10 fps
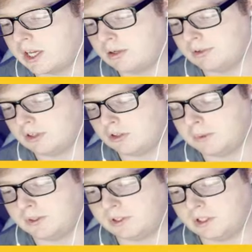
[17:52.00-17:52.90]
think they
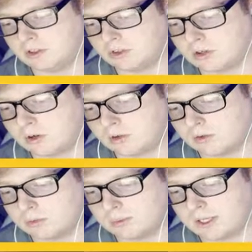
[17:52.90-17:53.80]
spelled eternal
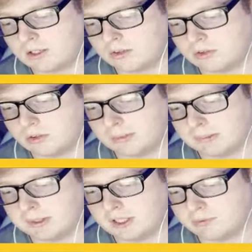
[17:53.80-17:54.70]
right, so it might
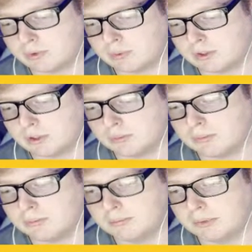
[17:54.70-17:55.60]
be a different word,
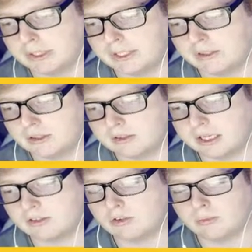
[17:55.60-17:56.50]
but
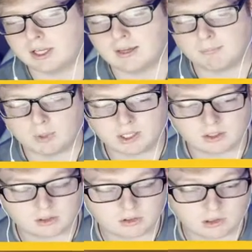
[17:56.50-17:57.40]
that's the way I'm reading
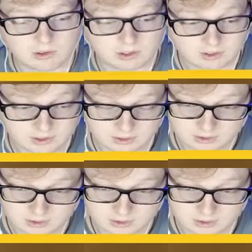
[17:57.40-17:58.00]
it currently.